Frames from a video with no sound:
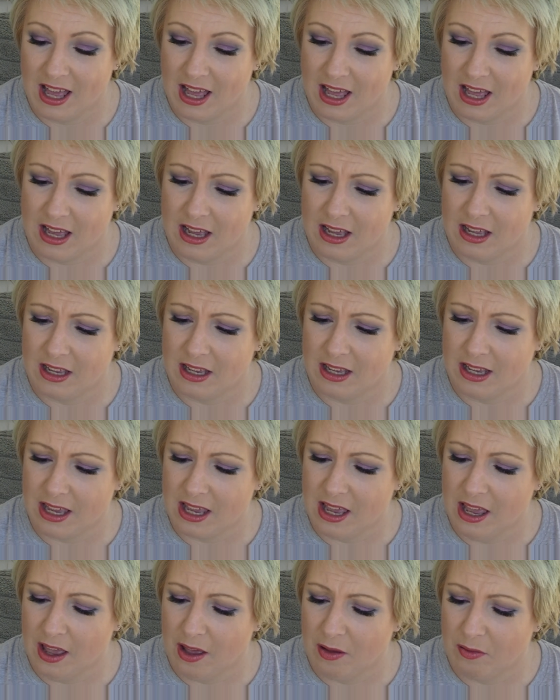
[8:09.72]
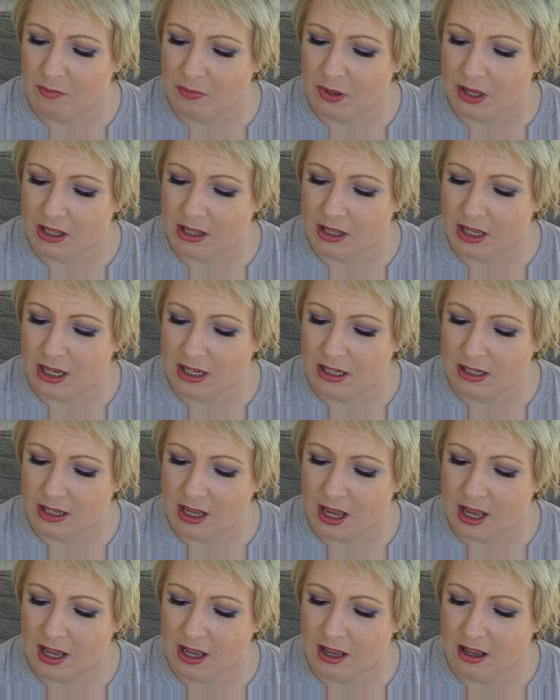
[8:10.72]
Uh, yeah, but these
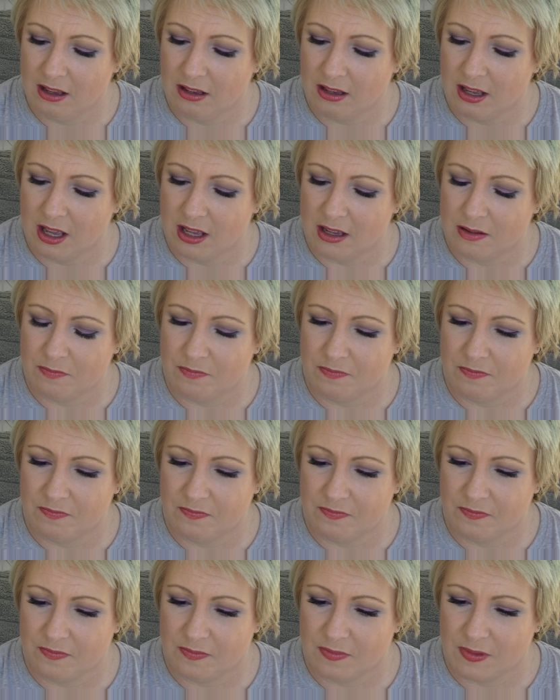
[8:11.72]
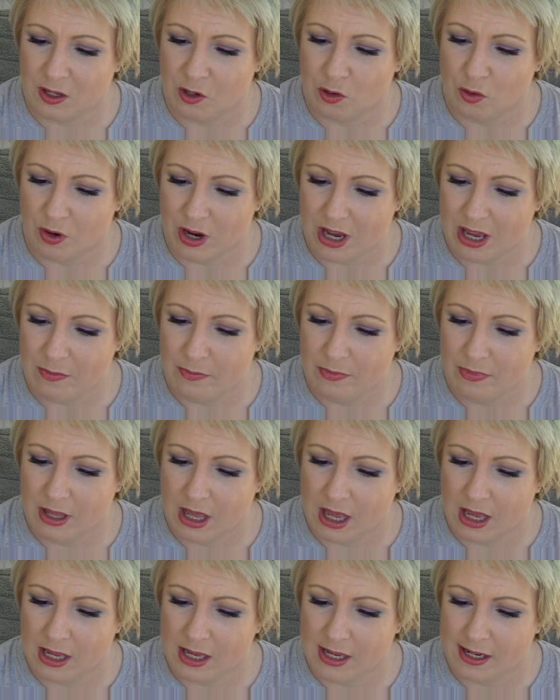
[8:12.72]
are um, cream
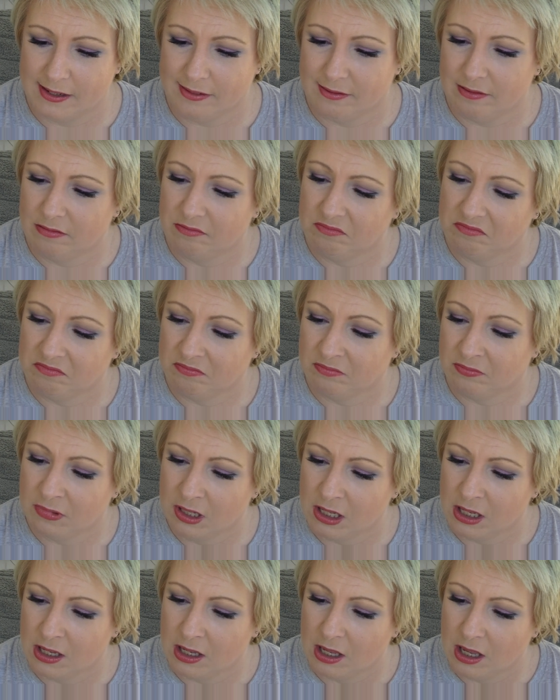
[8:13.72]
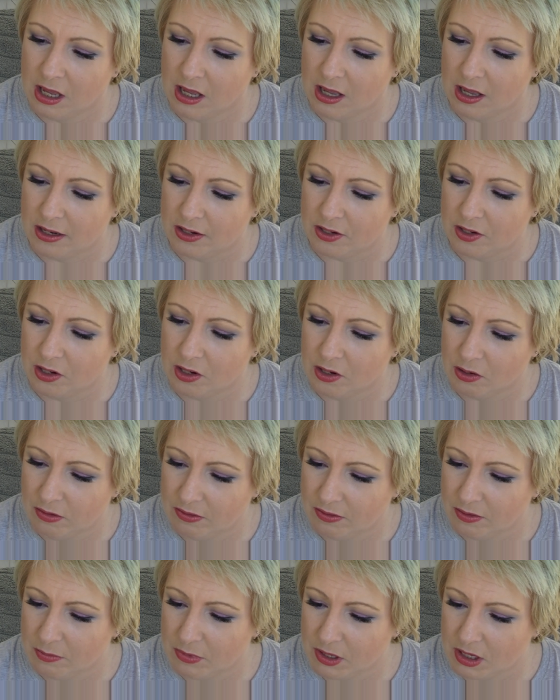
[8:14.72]
and I don't know if
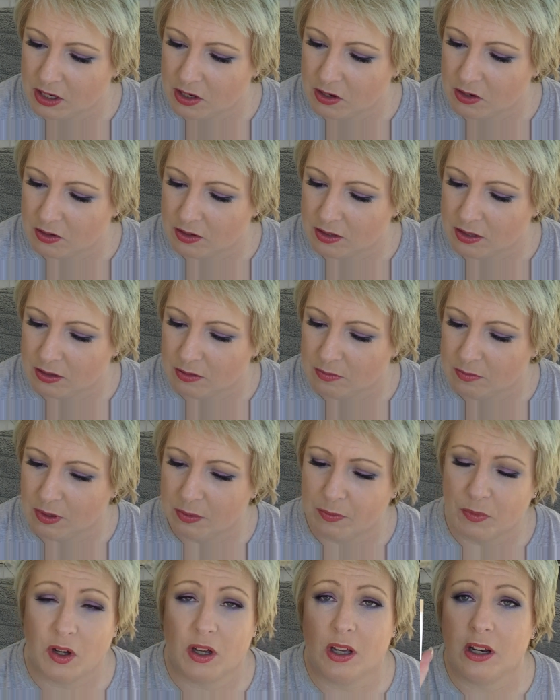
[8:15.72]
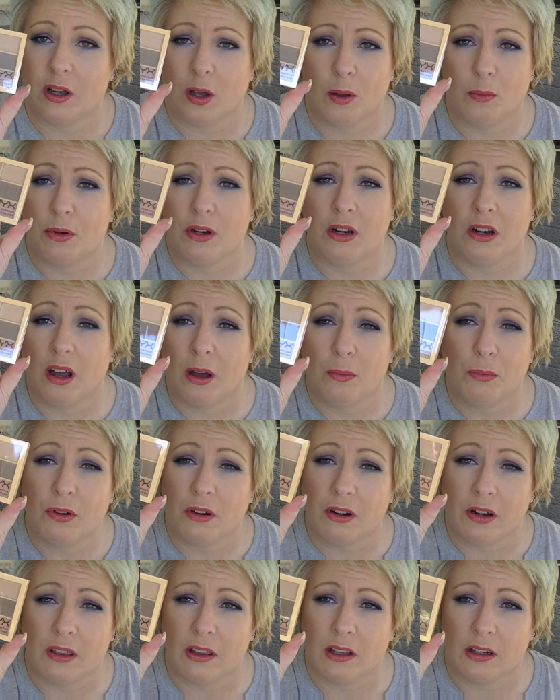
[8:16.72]
I'm going to use them. I'm not going to open it up or
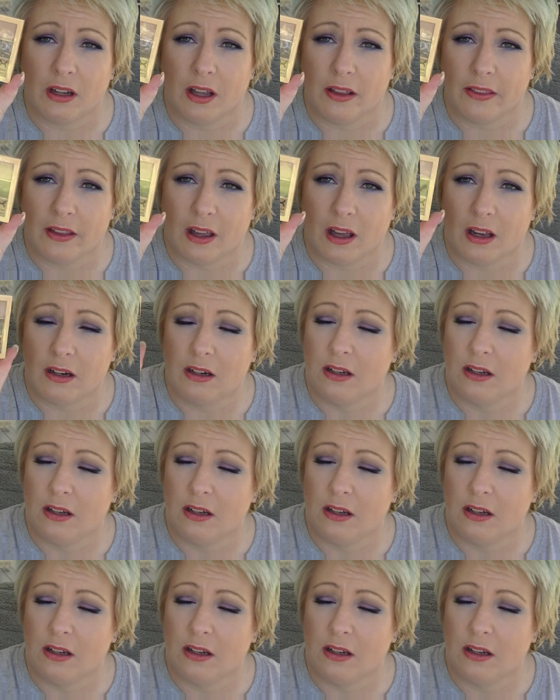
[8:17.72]
anything like that.